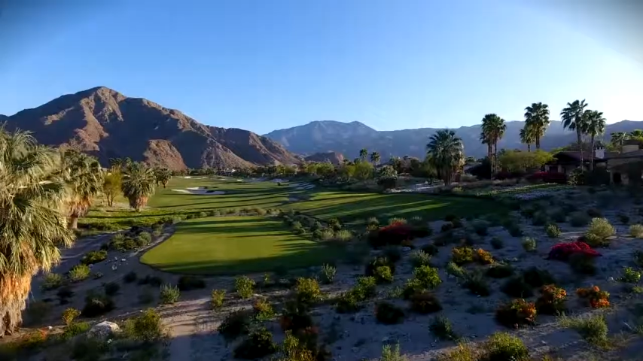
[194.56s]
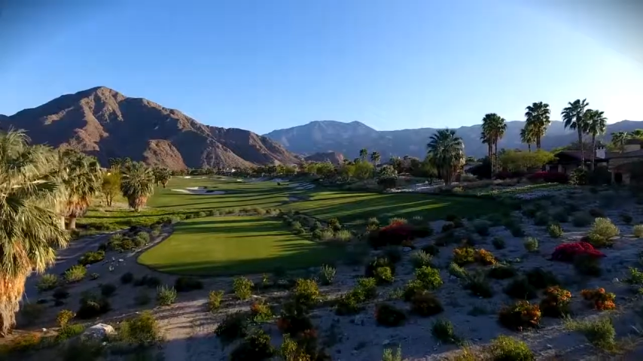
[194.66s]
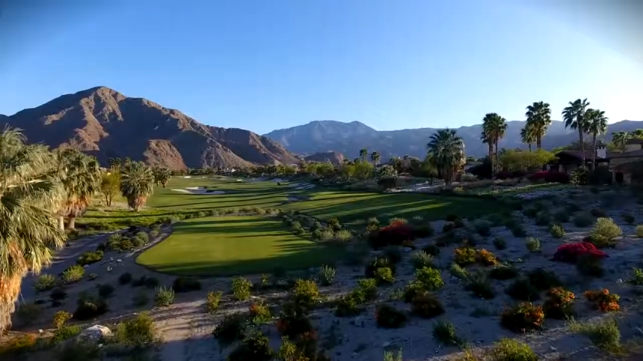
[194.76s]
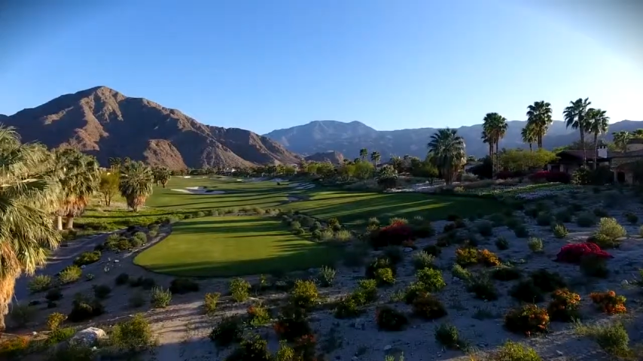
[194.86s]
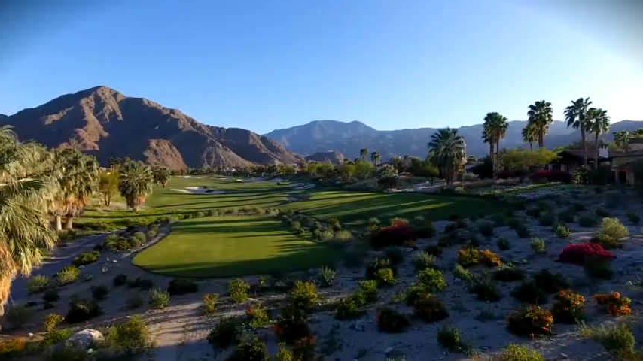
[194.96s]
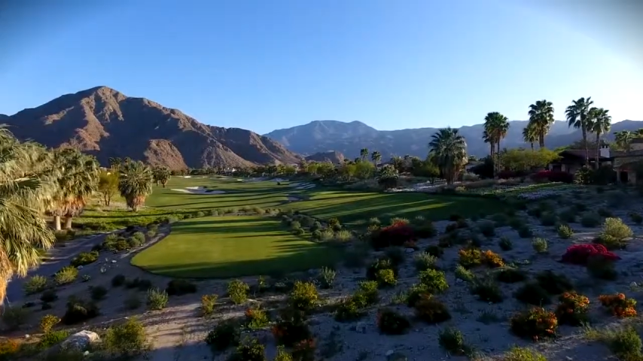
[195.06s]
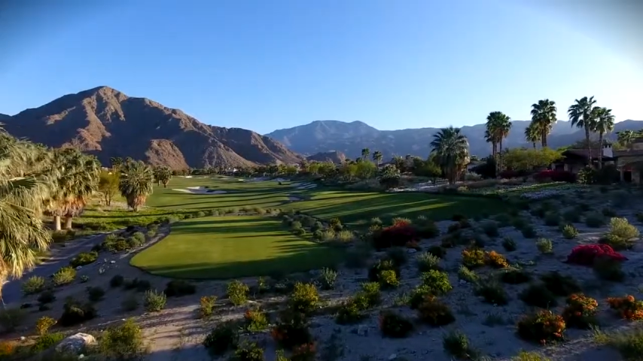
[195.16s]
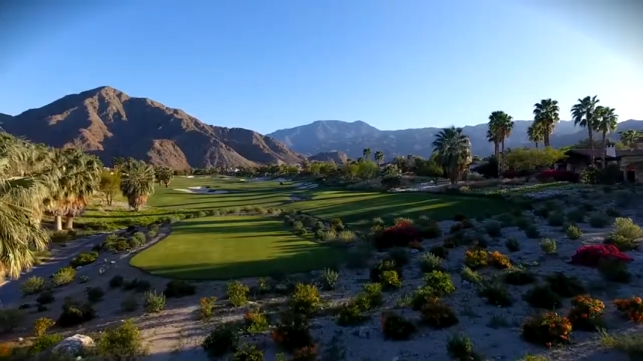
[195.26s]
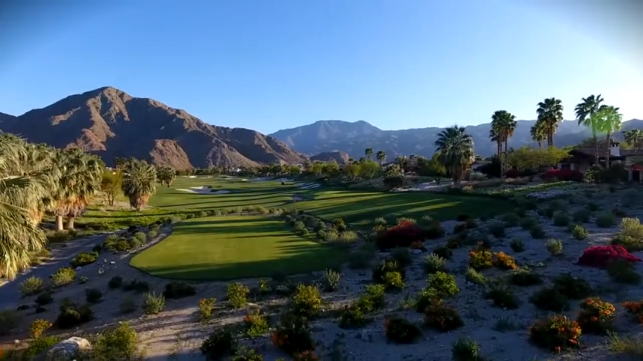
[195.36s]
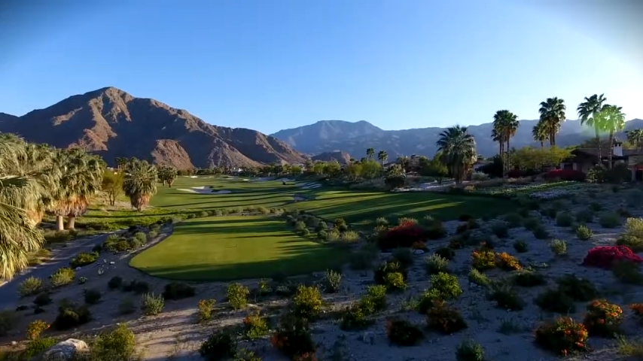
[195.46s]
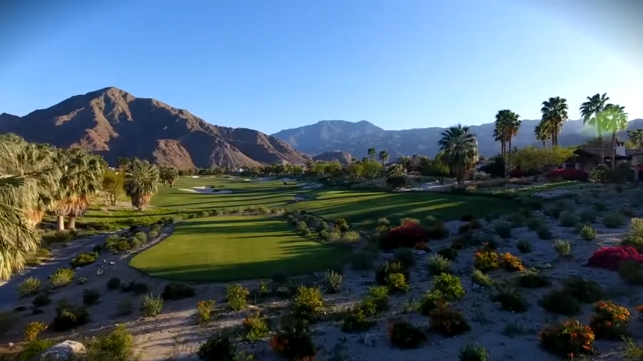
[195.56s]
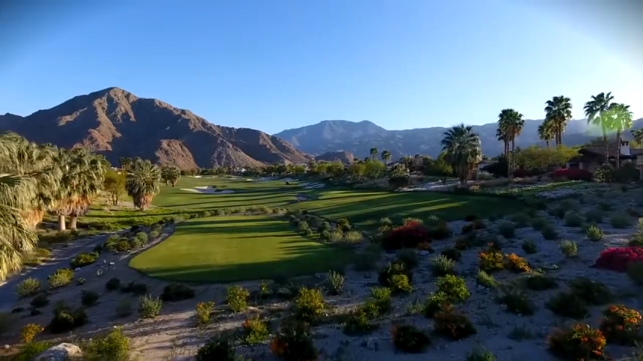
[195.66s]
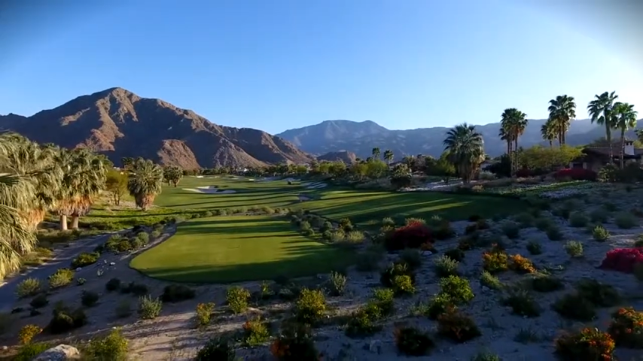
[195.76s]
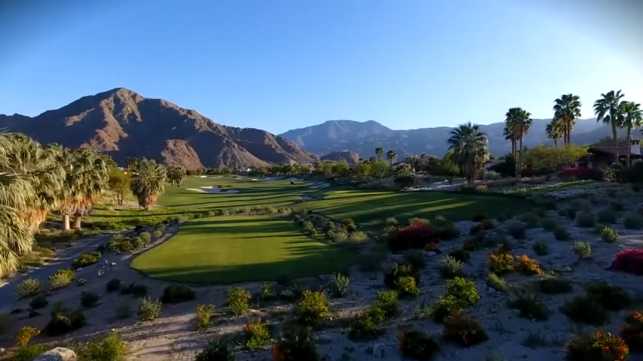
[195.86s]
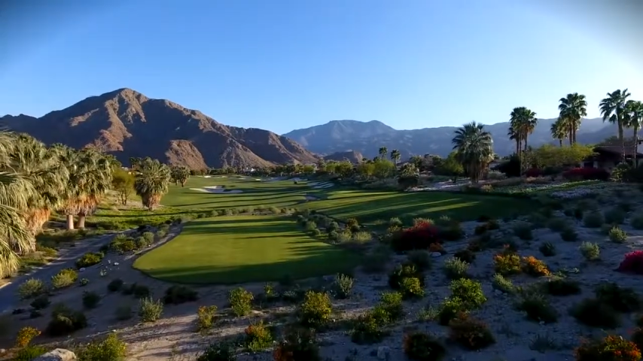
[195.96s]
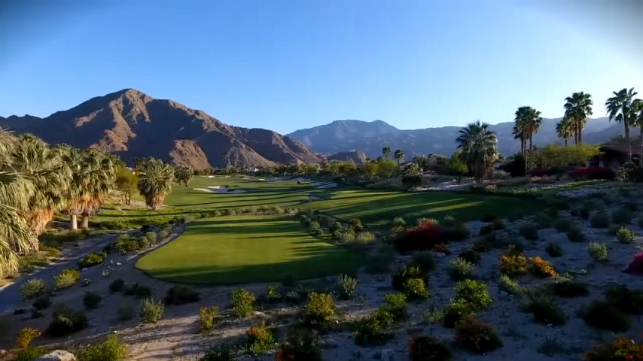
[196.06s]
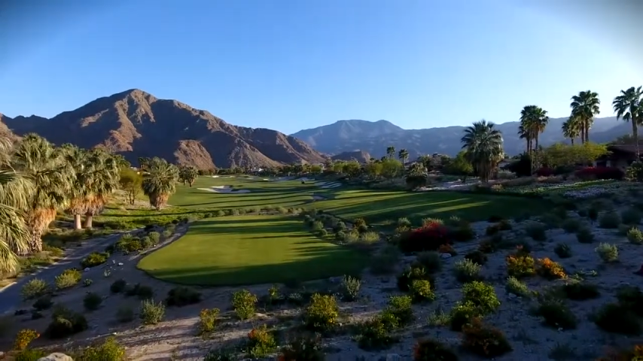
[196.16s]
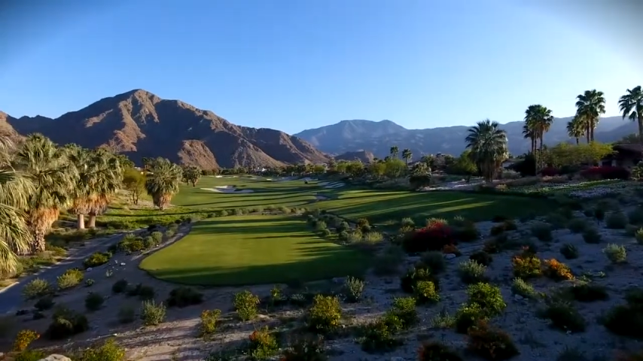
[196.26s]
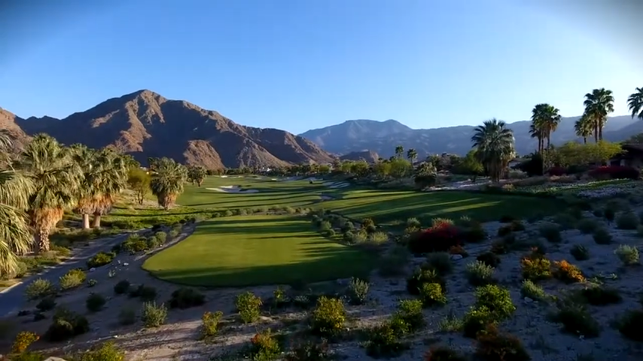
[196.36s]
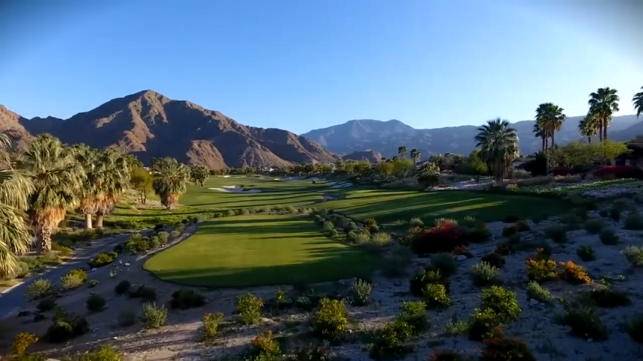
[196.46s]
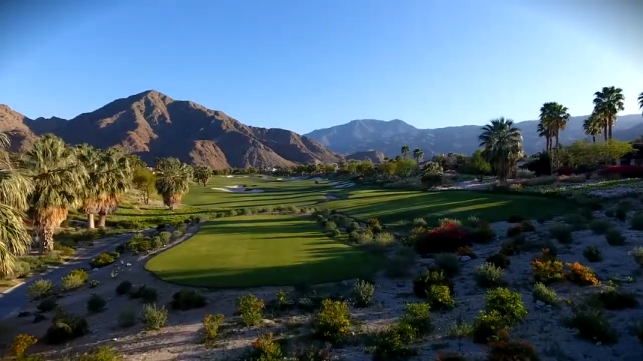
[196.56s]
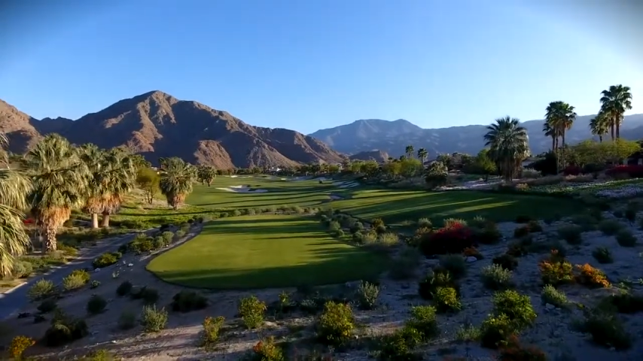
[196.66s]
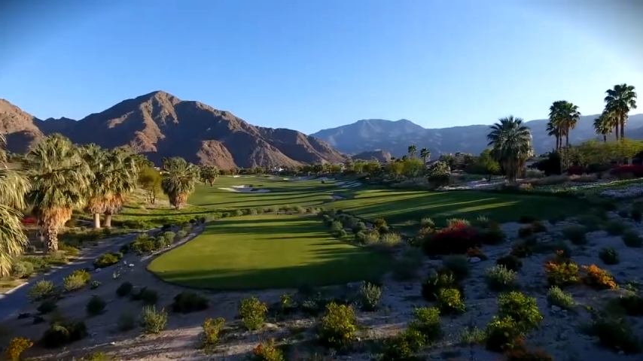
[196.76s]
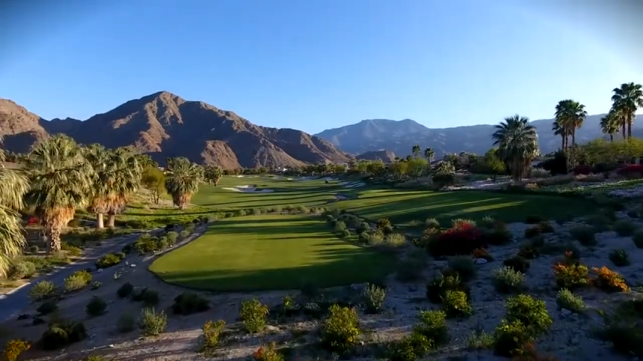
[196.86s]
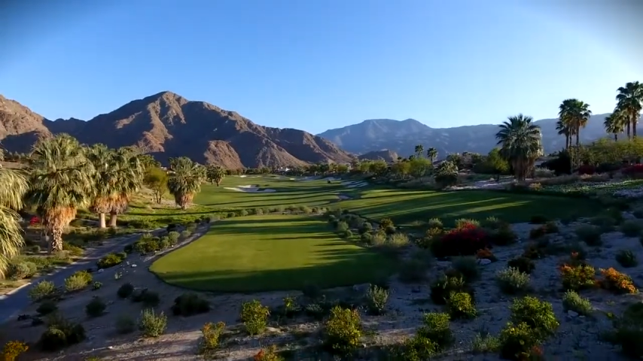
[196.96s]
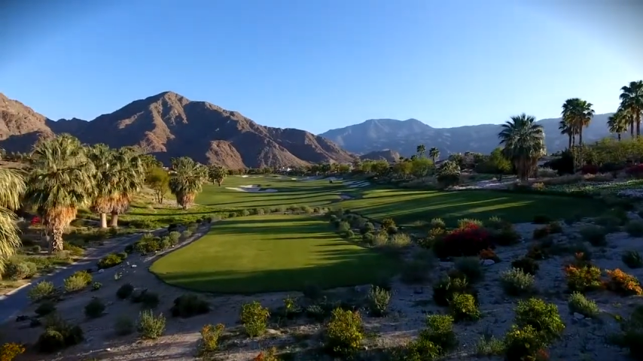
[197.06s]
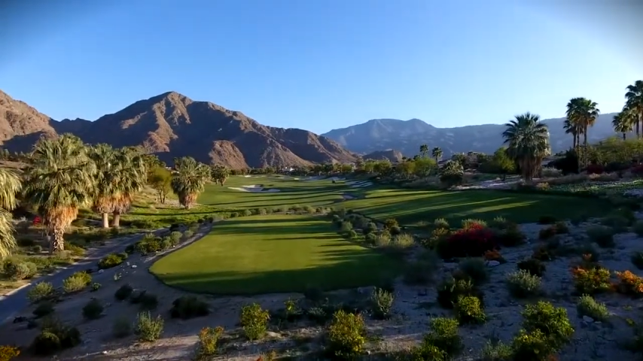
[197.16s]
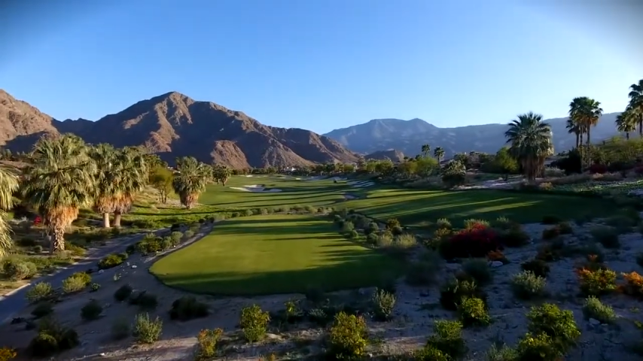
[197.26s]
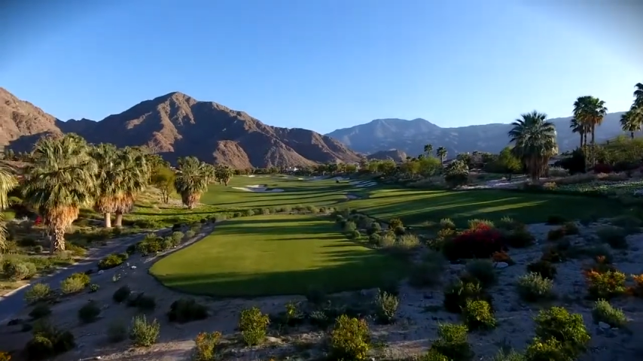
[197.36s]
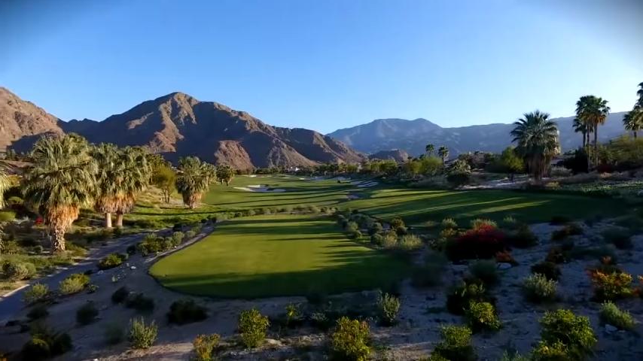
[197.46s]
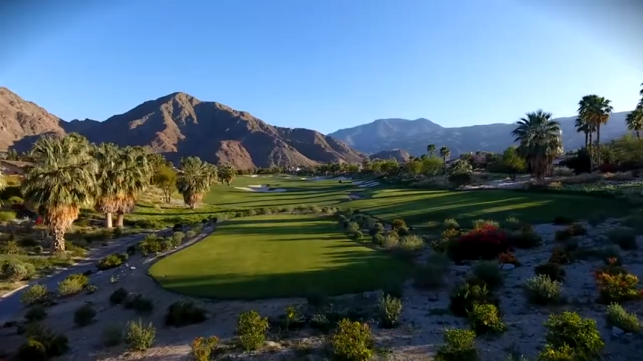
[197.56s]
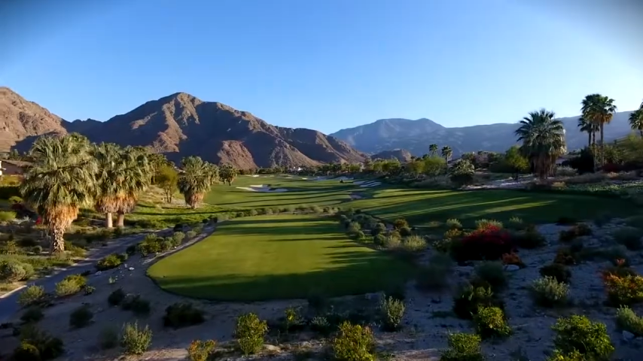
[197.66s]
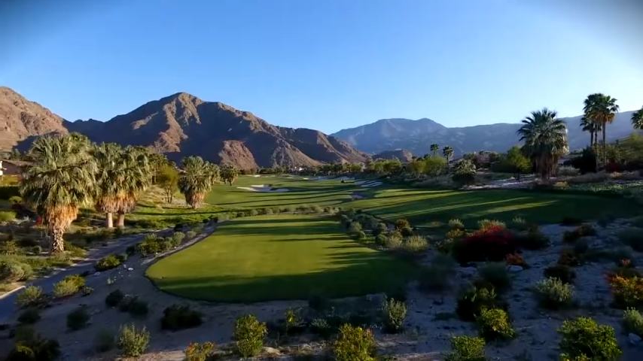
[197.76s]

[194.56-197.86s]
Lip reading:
No face is visible, so there are no lips to read.